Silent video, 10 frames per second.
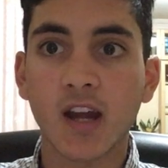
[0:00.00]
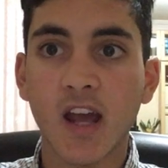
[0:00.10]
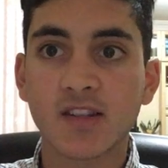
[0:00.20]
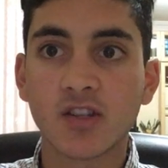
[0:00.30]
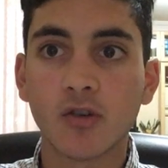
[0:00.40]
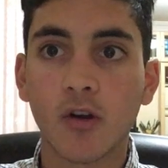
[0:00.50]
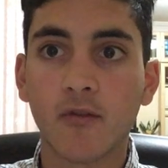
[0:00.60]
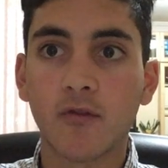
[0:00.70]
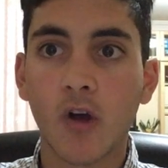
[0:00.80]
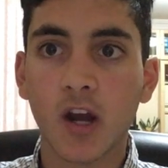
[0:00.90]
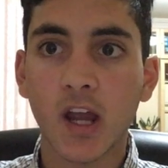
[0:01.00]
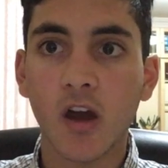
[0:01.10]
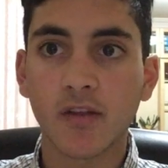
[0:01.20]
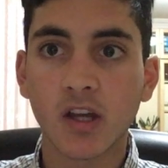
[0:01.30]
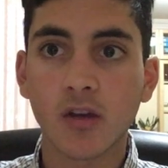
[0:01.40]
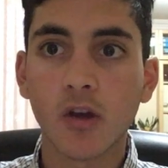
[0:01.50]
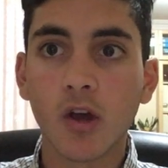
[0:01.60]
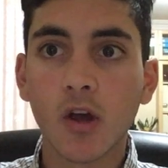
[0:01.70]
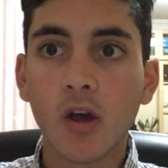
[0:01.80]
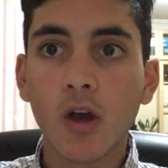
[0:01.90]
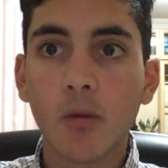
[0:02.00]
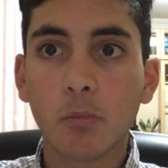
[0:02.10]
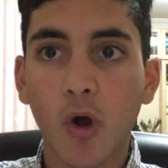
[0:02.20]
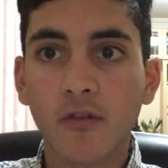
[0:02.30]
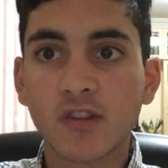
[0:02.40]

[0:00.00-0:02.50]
Essendon on a Friday. I think both